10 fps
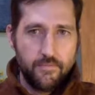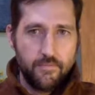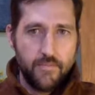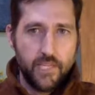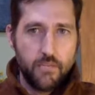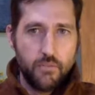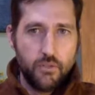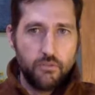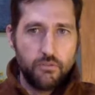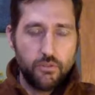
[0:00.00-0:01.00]
May you
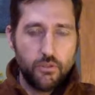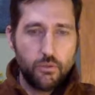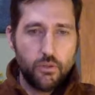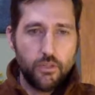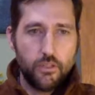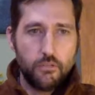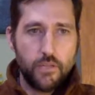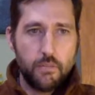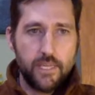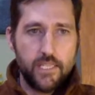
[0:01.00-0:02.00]
move through the world with
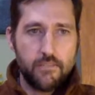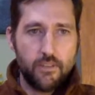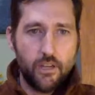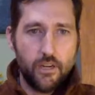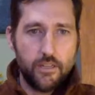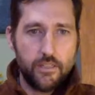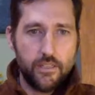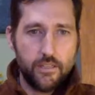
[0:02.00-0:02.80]
a peaceful heart.